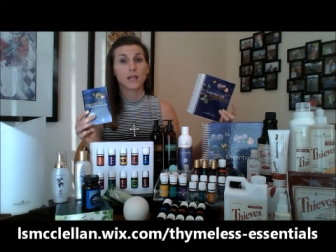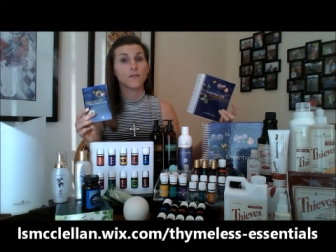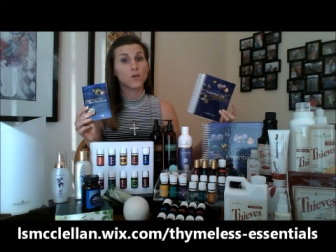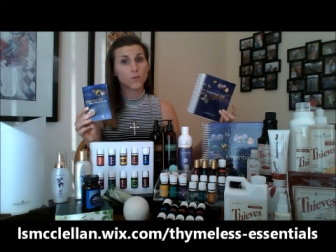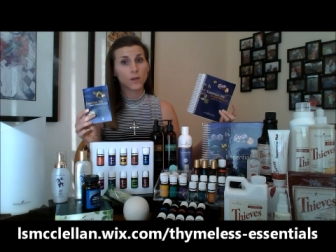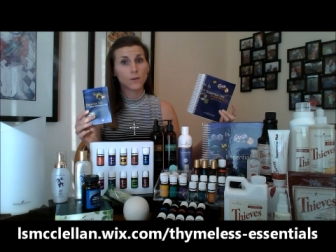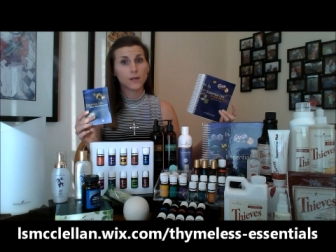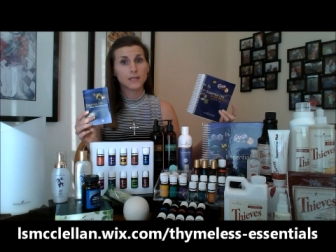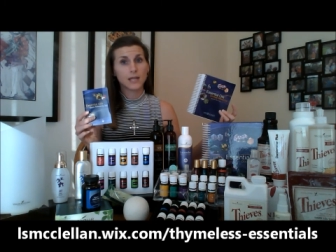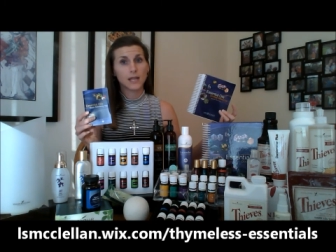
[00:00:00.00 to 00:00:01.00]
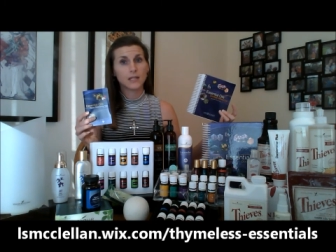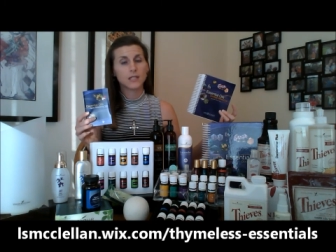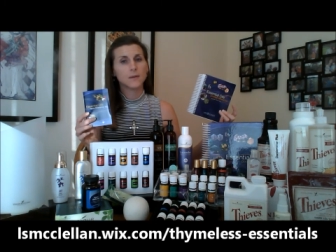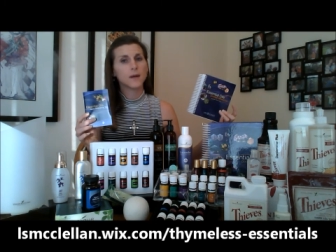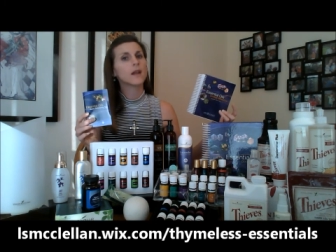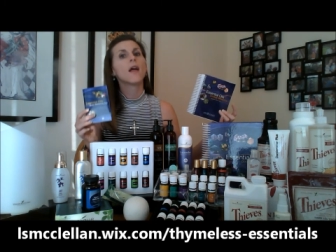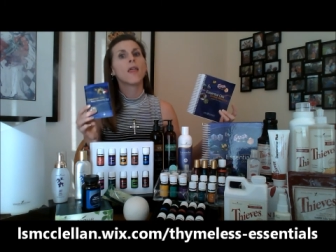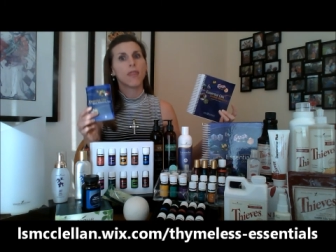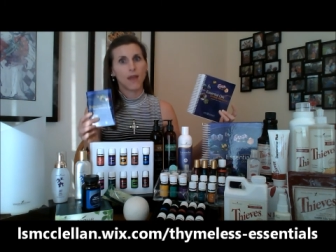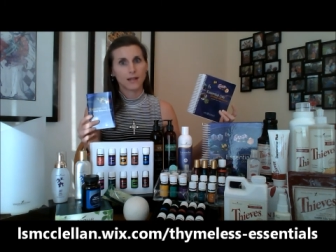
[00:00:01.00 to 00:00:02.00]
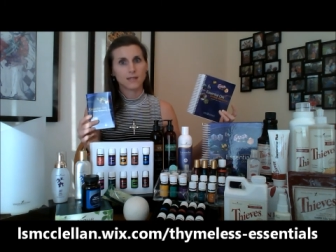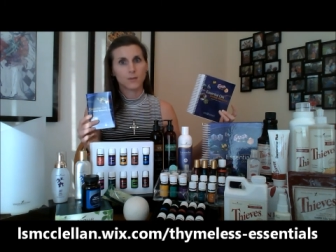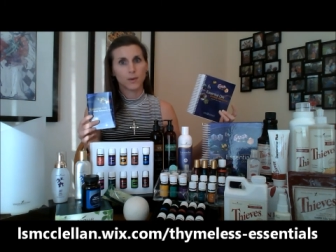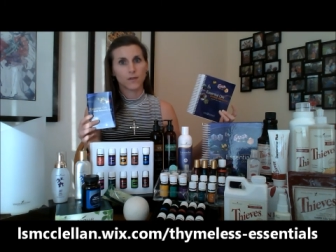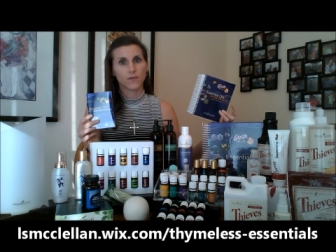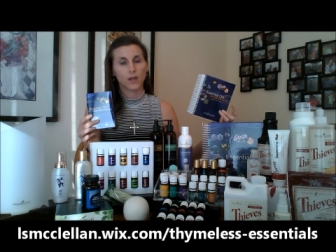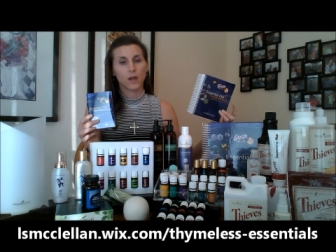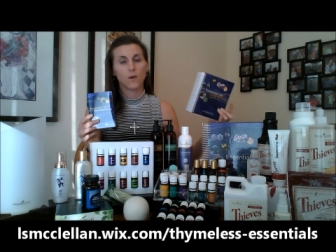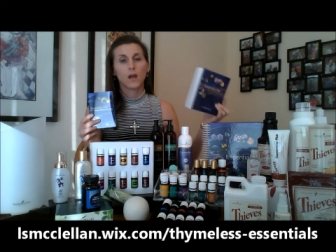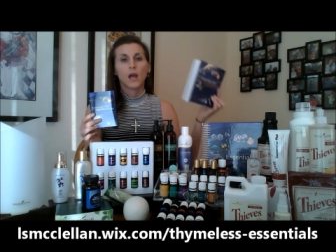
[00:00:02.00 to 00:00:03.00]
If you really want to dig into it, that's the book for you.